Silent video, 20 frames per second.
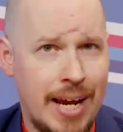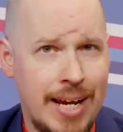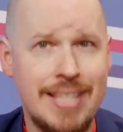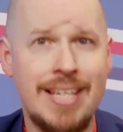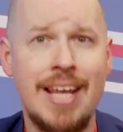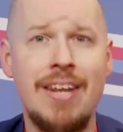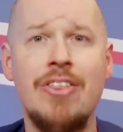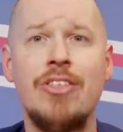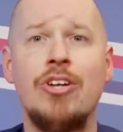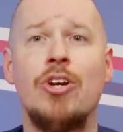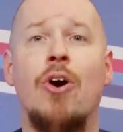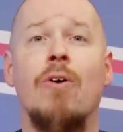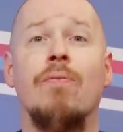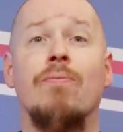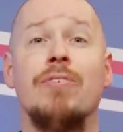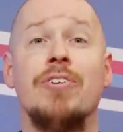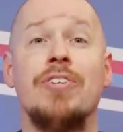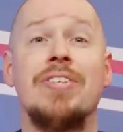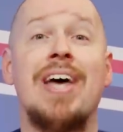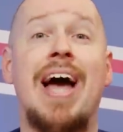He said at the
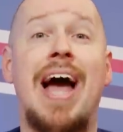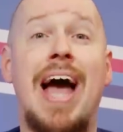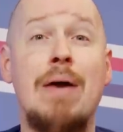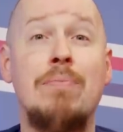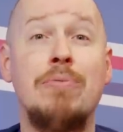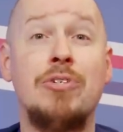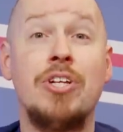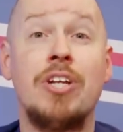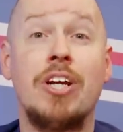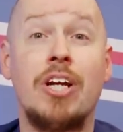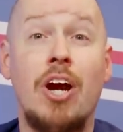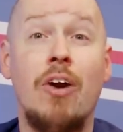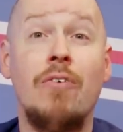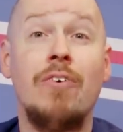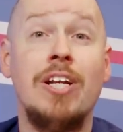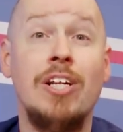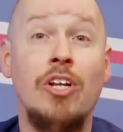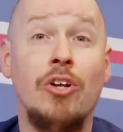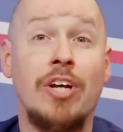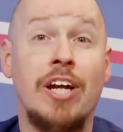conference that Amazon are
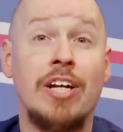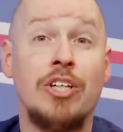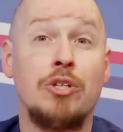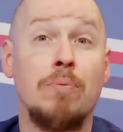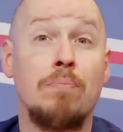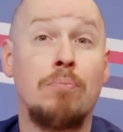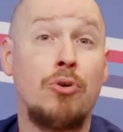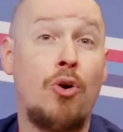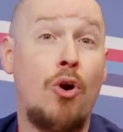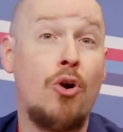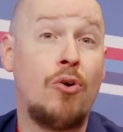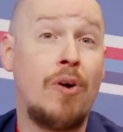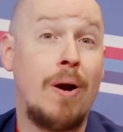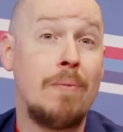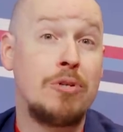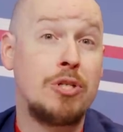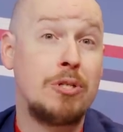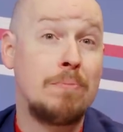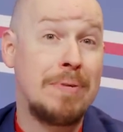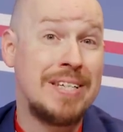currently looking to
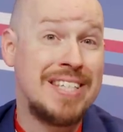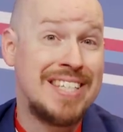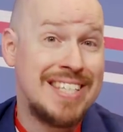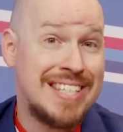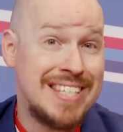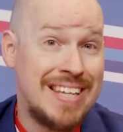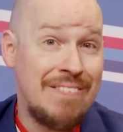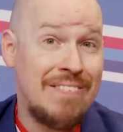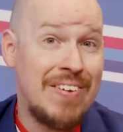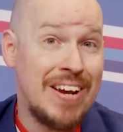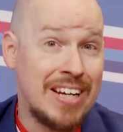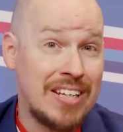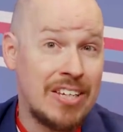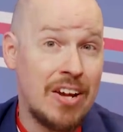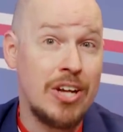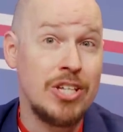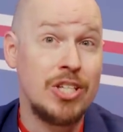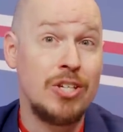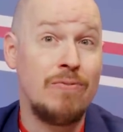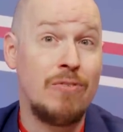program specific
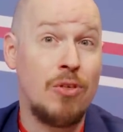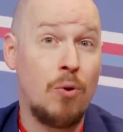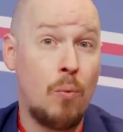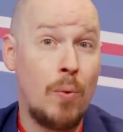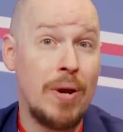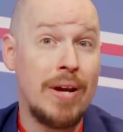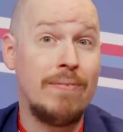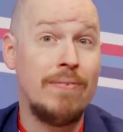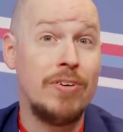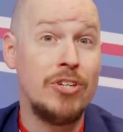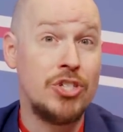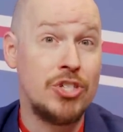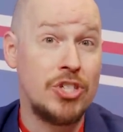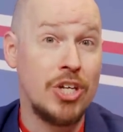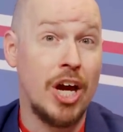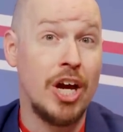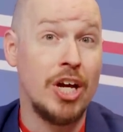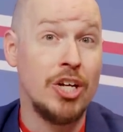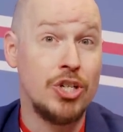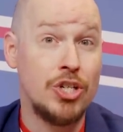nights of the week for
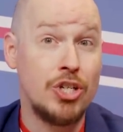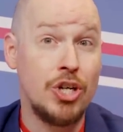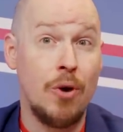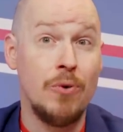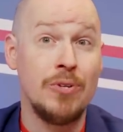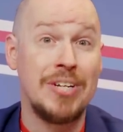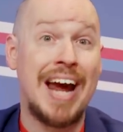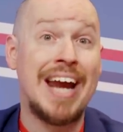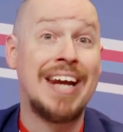certain shows,